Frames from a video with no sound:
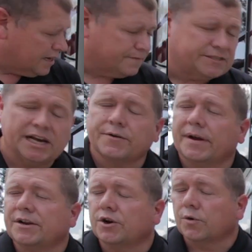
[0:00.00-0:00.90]
enough
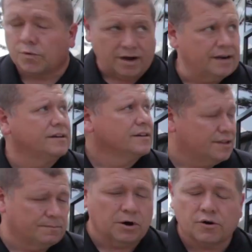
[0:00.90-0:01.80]
generator to run
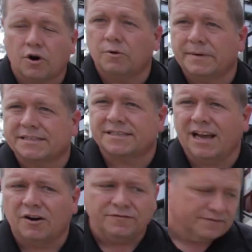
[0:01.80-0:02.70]
the motorhome
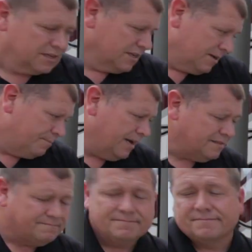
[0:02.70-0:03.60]
itself,
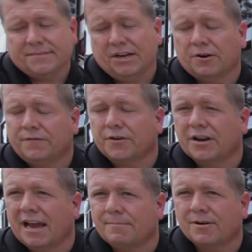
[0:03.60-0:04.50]
but you know, if your
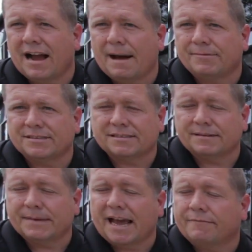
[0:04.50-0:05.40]
neighbor happens
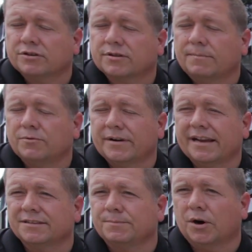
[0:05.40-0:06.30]
to be having trouble with
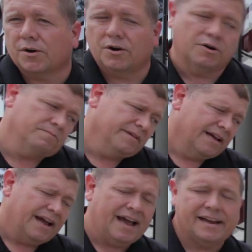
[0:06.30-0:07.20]
his motorhome,
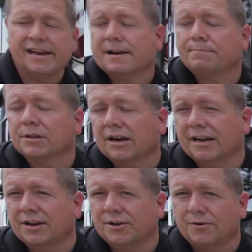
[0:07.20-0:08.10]
hey, he could
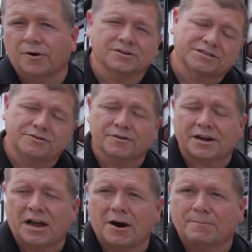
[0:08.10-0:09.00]
plug into yours and you
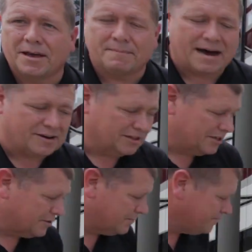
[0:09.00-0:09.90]
could help him out a little.